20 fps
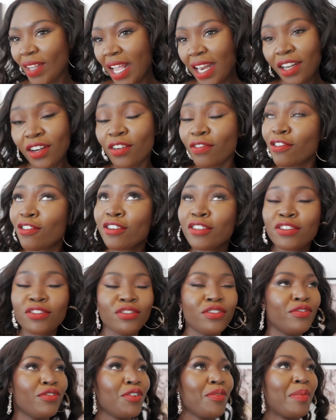a little photo
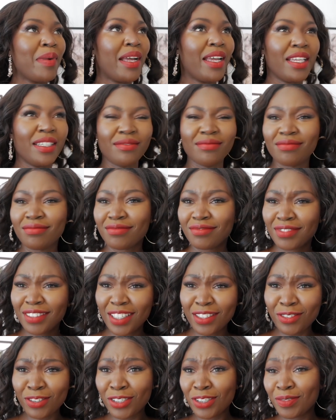shoot for my
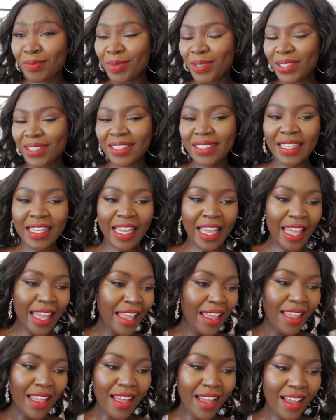graduation post.
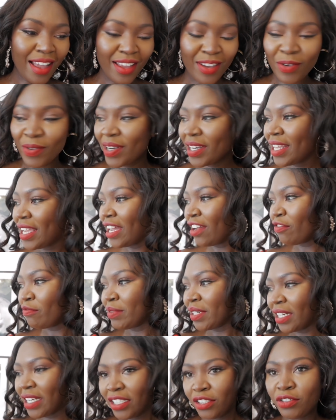I already have
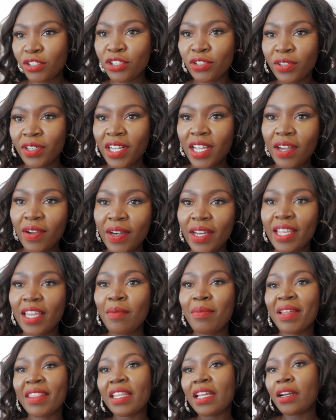my graduation gown here,
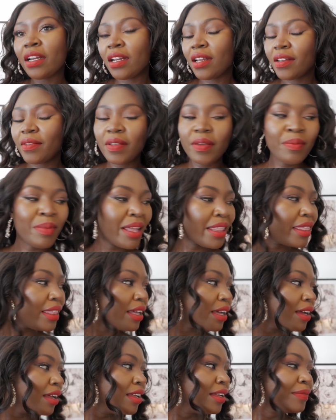but the but
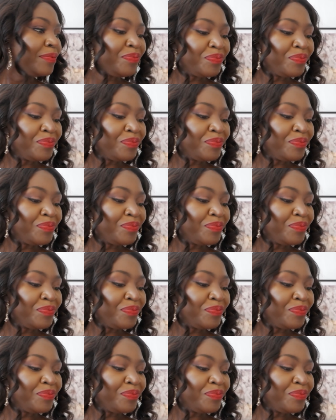the